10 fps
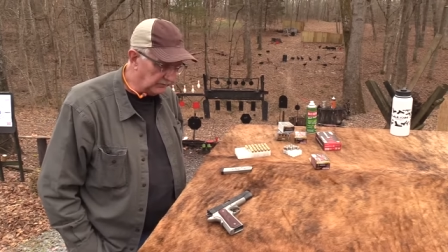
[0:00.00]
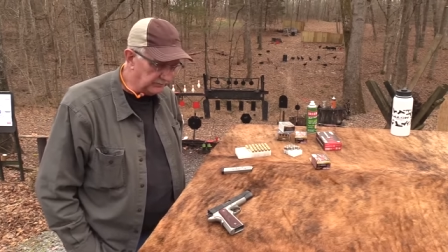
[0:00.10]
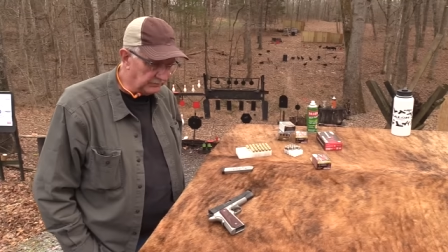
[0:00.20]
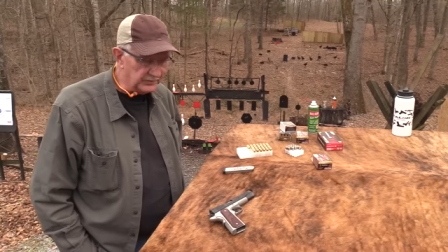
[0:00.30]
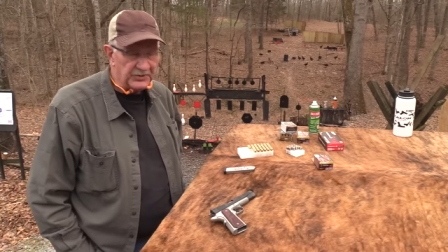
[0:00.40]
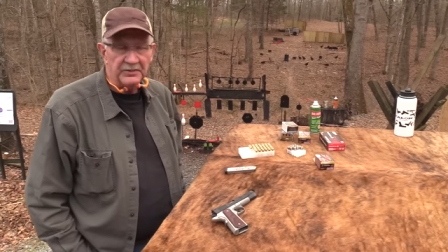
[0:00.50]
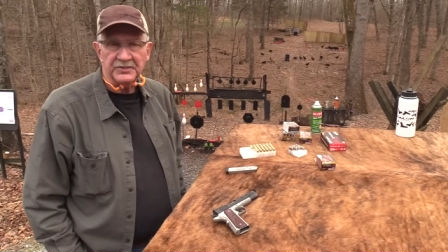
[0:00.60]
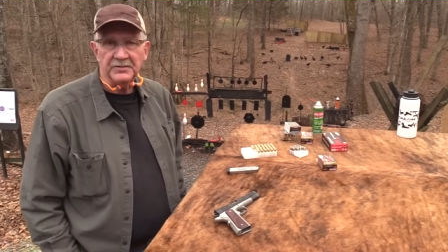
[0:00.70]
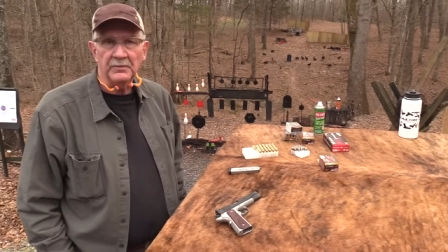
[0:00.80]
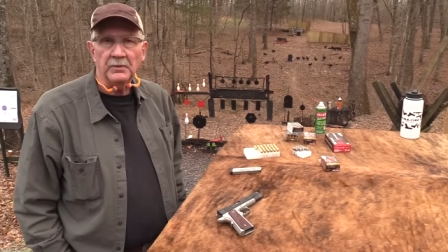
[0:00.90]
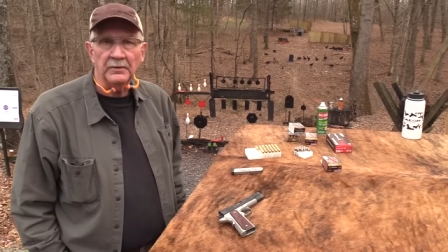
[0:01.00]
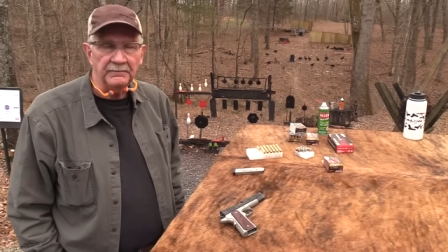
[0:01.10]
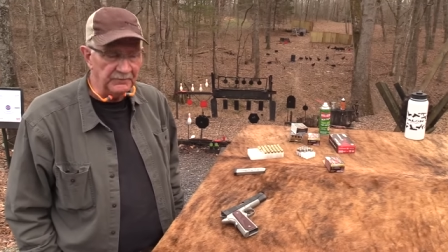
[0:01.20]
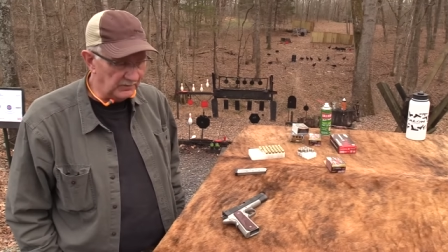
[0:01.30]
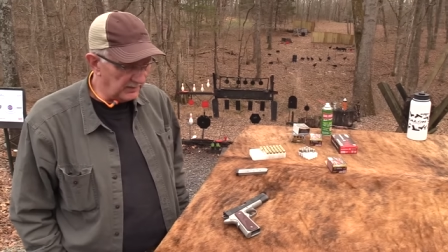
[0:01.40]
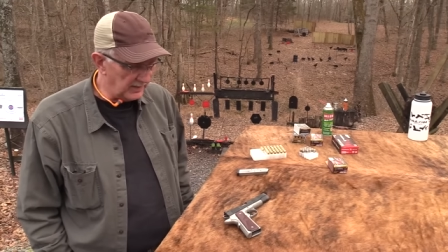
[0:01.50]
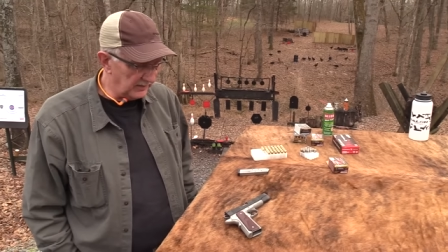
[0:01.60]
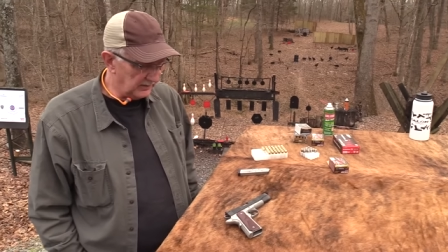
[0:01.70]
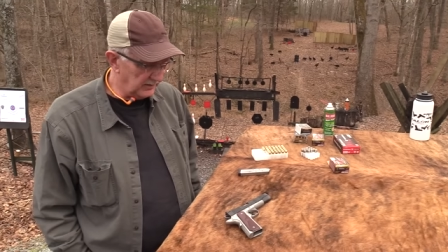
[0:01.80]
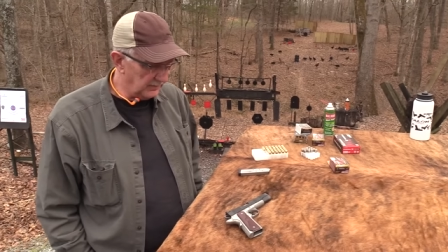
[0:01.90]
we'll, we'll shoot it some more. We
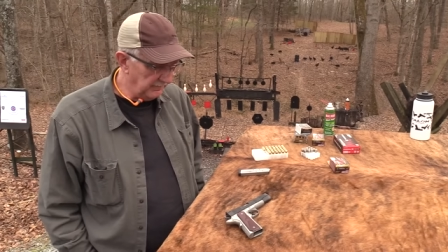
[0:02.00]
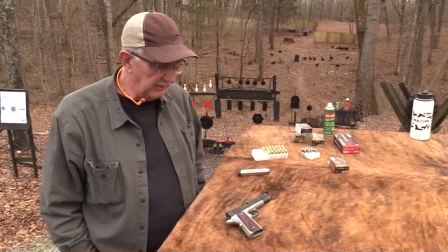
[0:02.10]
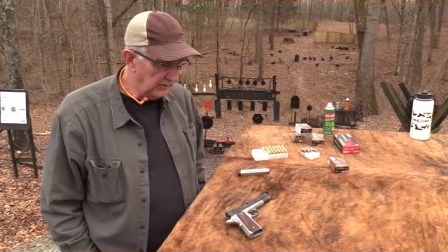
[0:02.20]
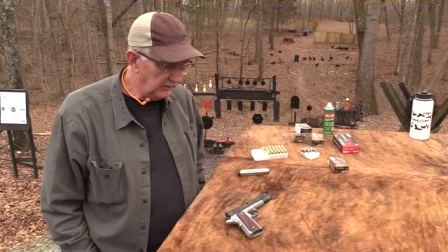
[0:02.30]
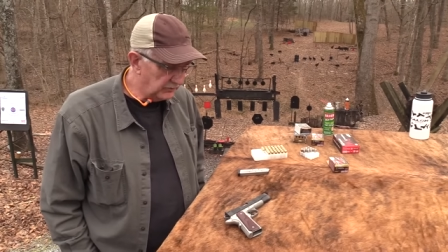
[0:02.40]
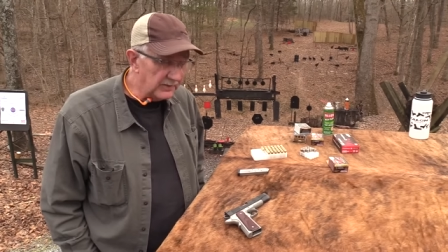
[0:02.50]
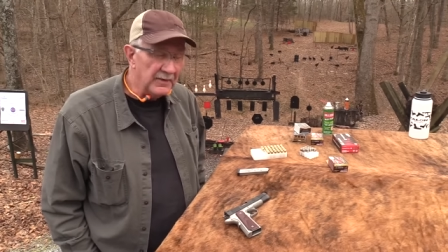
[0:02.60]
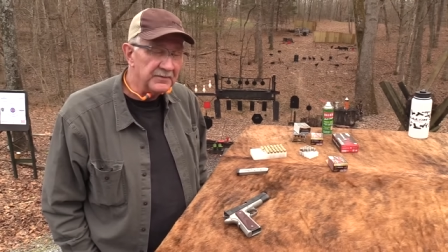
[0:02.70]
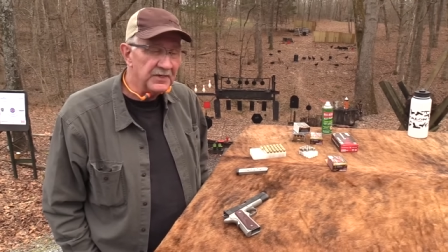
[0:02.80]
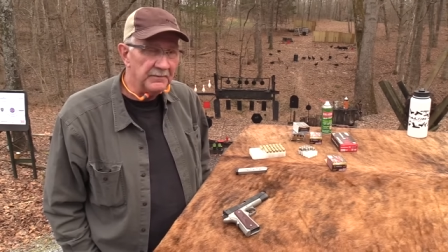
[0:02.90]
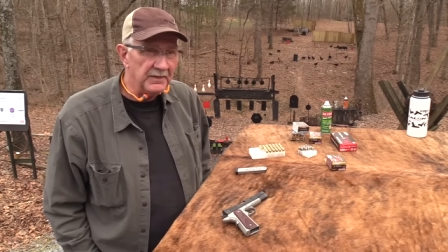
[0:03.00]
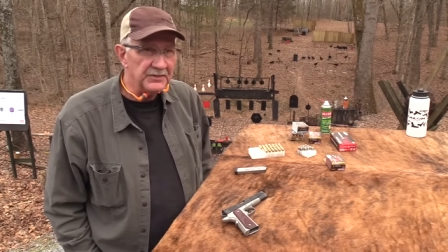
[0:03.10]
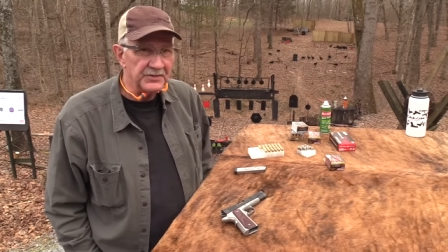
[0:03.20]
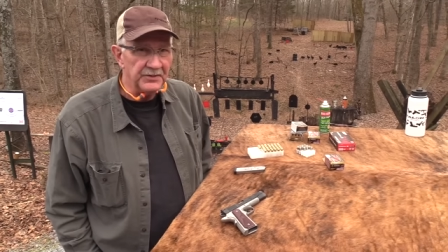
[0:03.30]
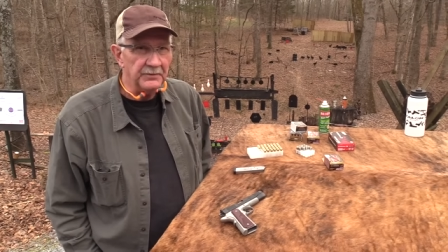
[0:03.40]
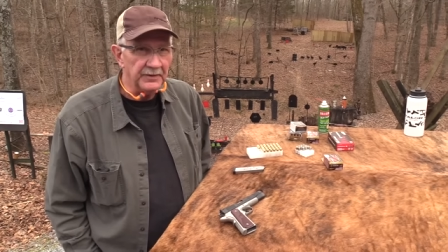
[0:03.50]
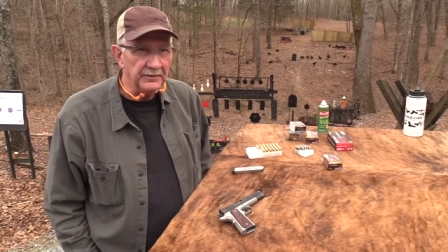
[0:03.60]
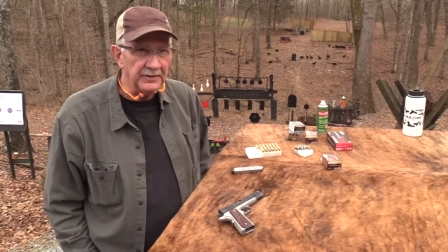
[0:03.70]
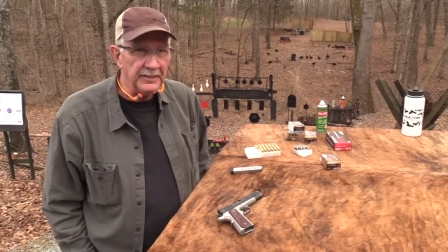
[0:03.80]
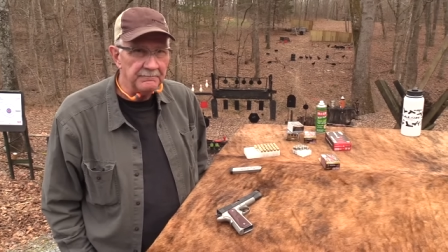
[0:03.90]
might uh, dream up something else to do with it,
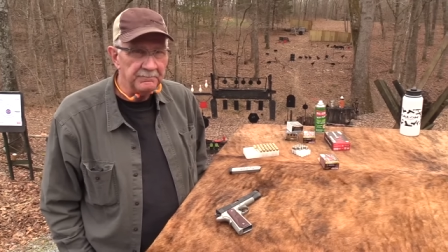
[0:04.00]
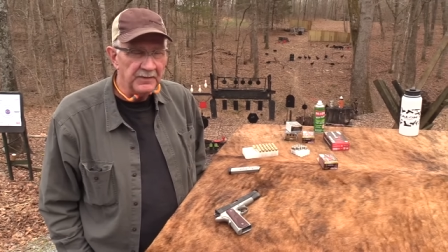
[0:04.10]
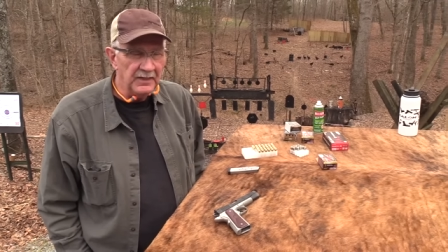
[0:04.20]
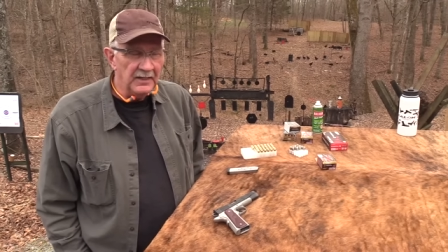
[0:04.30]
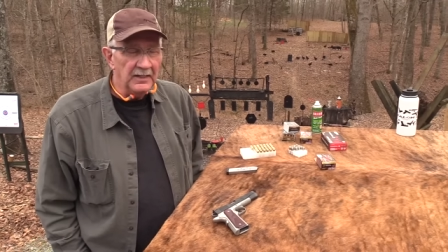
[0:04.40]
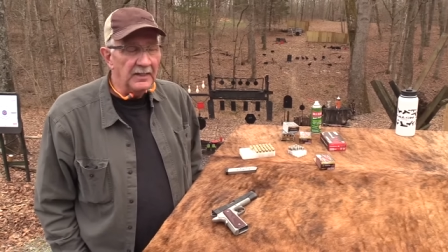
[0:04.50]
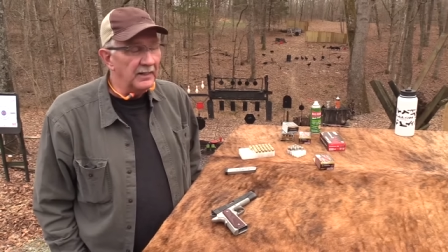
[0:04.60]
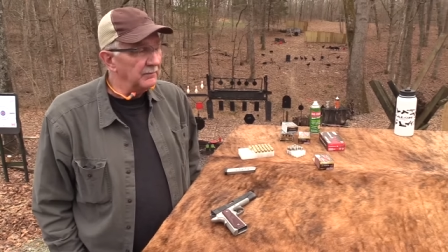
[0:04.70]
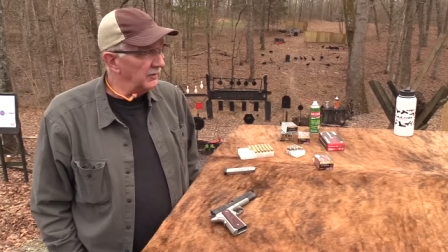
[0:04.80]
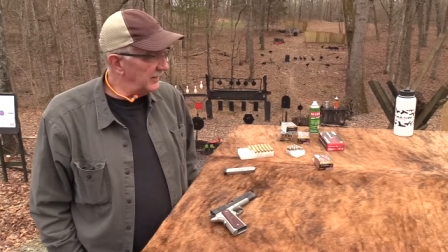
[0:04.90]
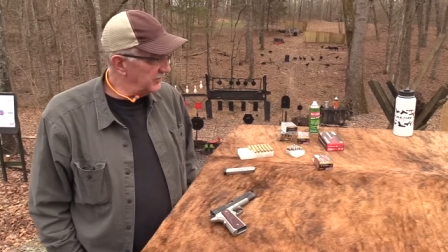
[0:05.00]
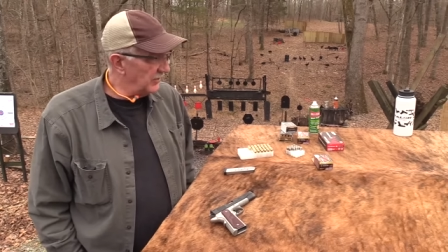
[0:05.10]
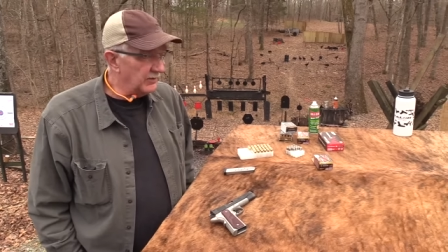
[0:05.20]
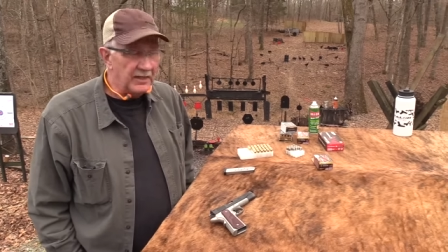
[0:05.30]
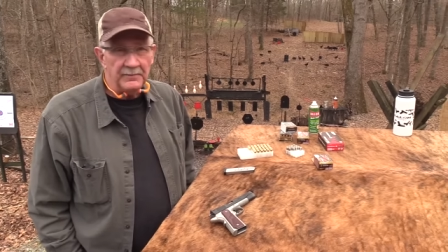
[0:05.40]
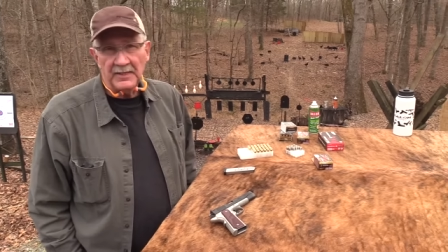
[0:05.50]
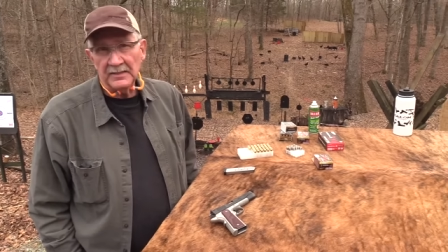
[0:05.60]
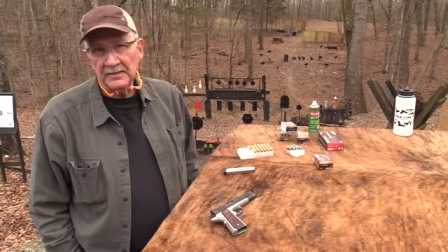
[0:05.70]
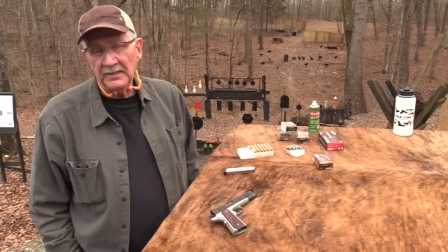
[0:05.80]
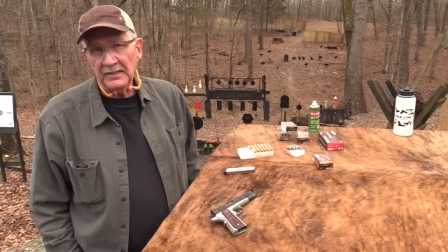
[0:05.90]
okay? I'm glad y'all came
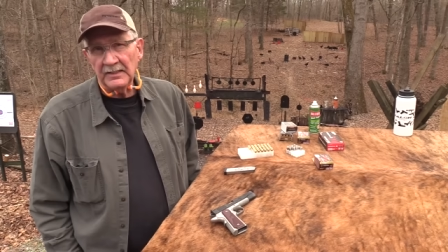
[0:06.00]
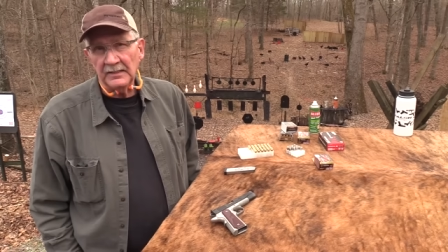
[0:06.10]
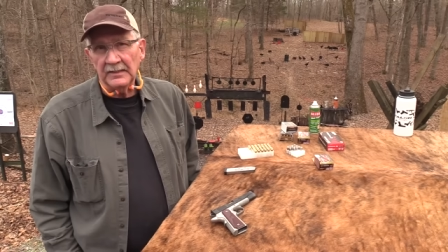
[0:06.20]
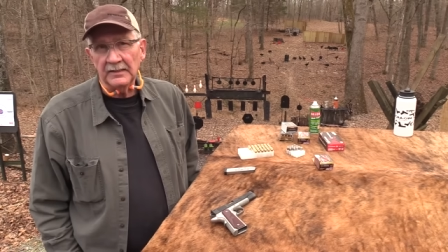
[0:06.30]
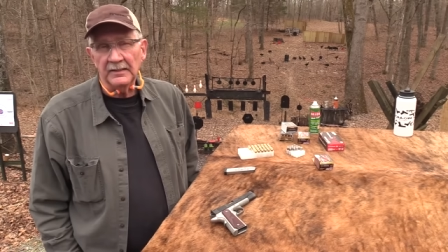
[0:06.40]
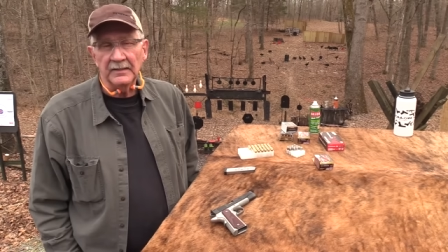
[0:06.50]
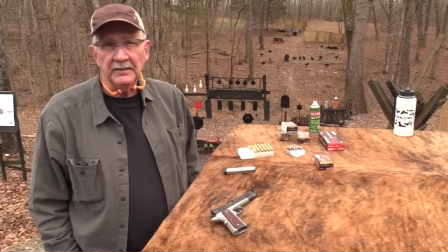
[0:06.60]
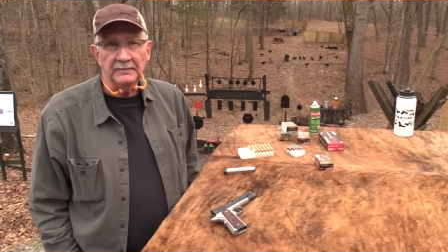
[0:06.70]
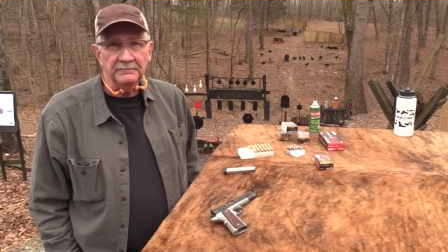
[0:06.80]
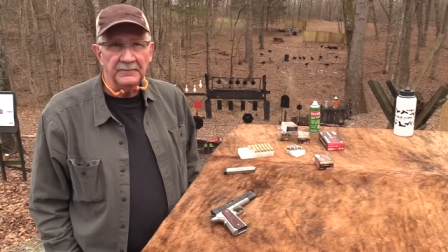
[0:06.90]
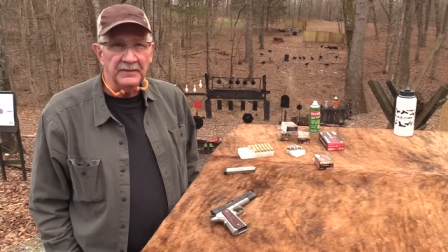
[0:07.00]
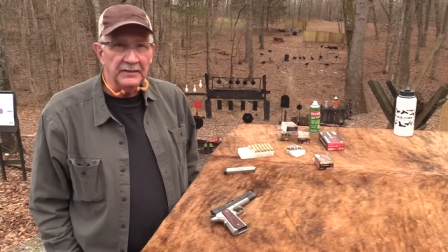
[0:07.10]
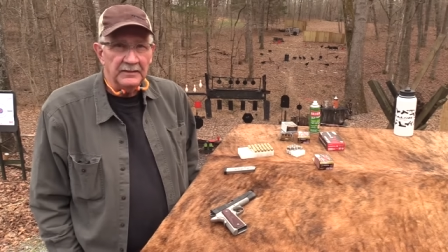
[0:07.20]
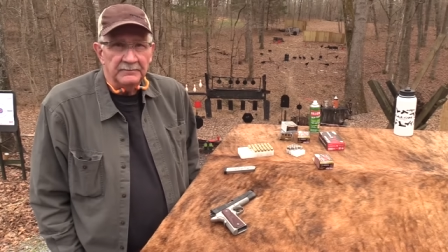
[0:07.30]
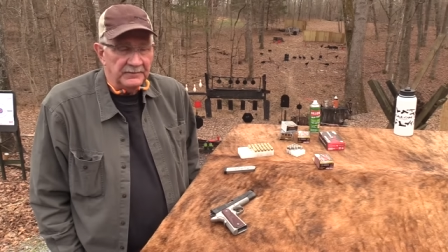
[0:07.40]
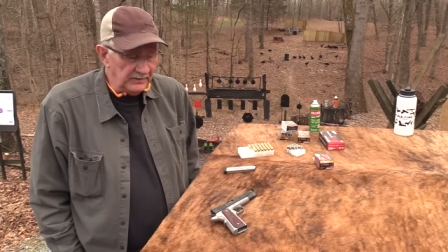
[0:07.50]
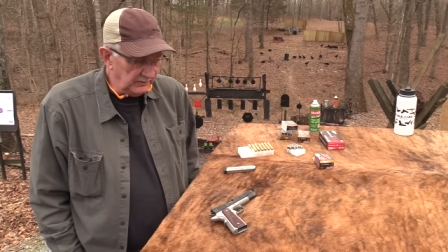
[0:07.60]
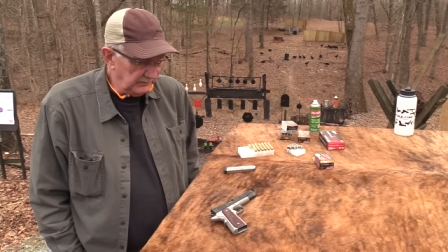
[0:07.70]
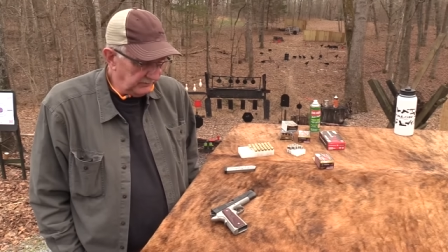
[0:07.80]
out today and, uh, and you know,